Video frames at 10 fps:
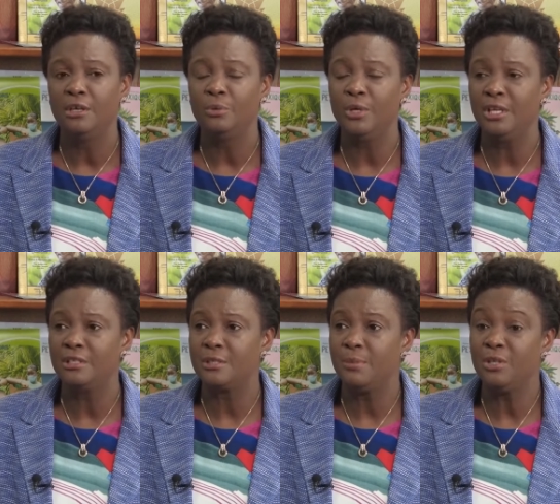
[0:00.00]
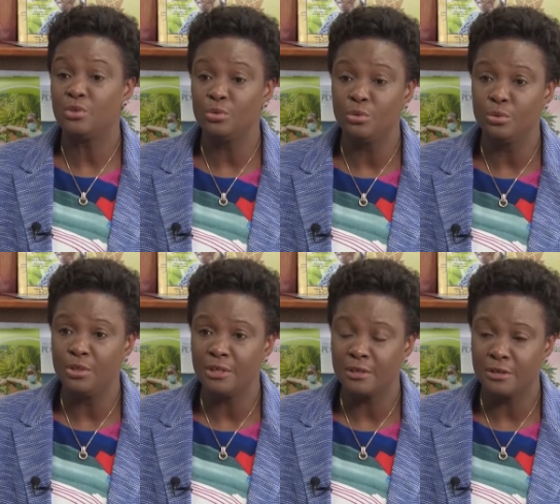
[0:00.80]
we speak to
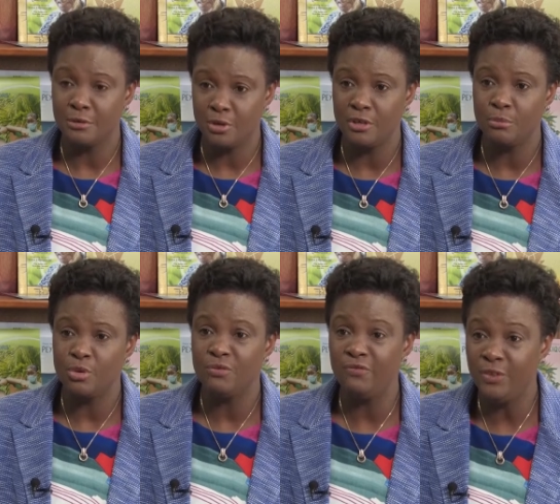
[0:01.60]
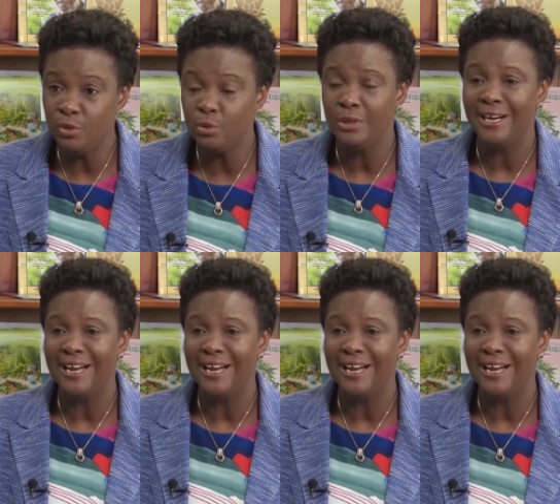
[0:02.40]
the curriculum review